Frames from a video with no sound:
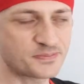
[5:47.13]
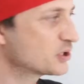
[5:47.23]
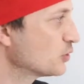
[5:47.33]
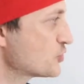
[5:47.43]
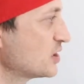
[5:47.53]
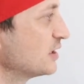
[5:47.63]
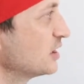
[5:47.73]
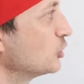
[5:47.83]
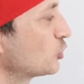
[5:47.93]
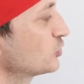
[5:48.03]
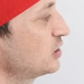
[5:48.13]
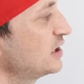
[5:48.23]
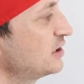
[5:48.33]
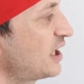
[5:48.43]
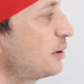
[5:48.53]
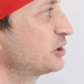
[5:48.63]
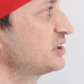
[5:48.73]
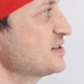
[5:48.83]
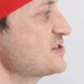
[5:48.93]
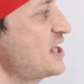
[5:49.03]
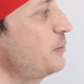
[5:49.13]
because in total in the Neapolitan style